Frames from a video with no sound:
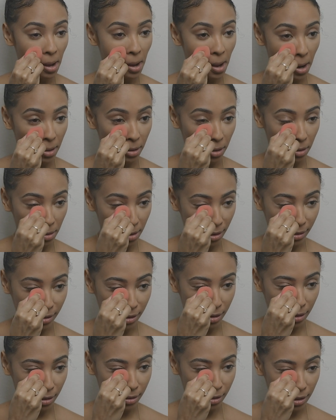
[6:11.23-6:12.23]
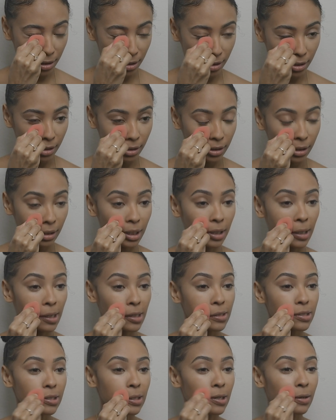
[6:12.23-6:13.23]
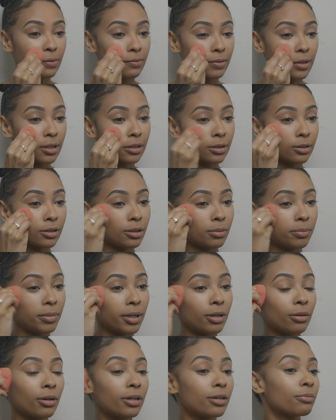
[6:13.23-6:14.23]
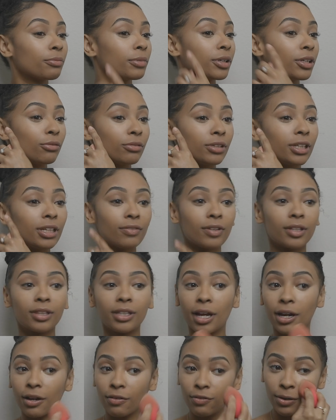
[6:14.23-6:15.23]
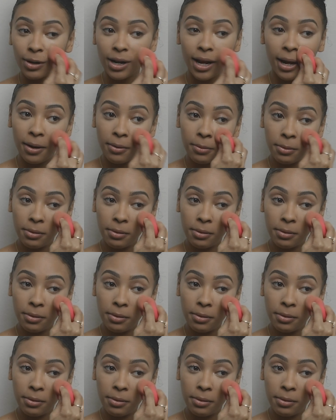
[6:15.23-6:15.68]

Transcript: And you can still see the delineation of it a little bit when you leave it there for now.